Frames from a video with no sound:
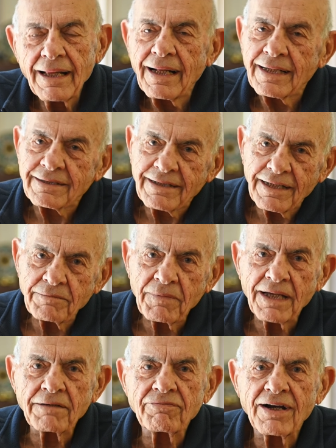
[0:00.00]
And then
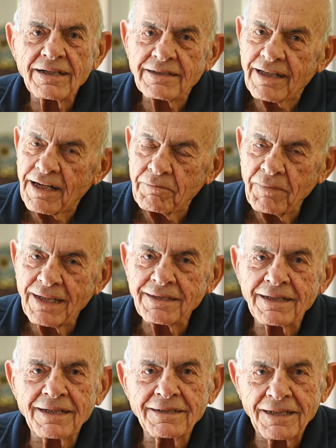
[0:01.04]
my father and
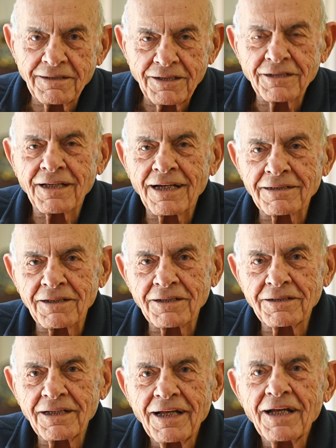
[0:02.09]
mother, they
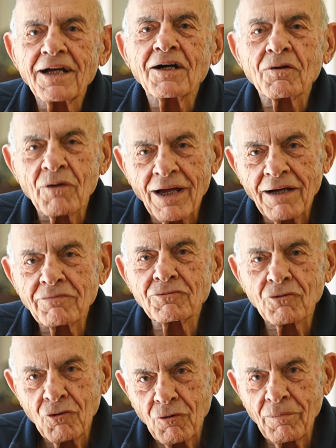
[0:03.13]
decided we have
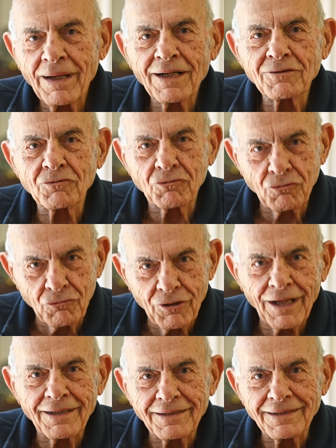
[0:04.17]
to go back to
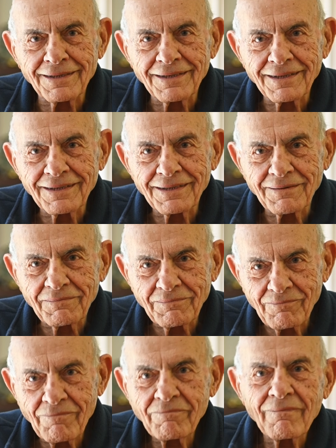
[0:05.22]
Sudan.
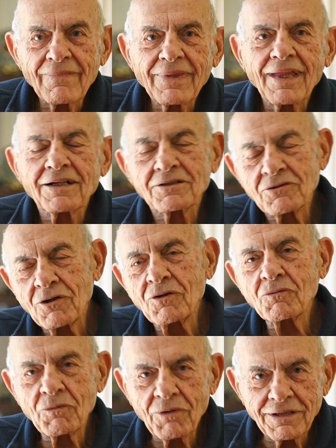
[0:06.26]
So
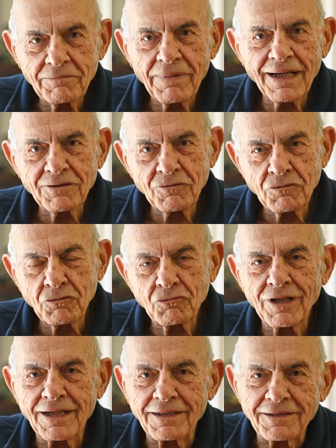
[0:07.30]
we went back to
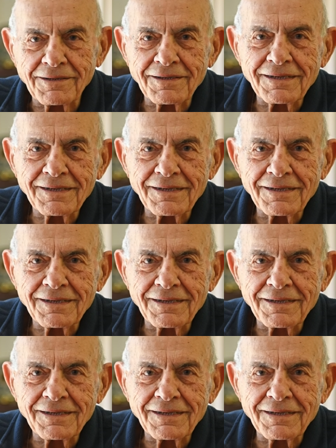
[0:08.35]
Sudan.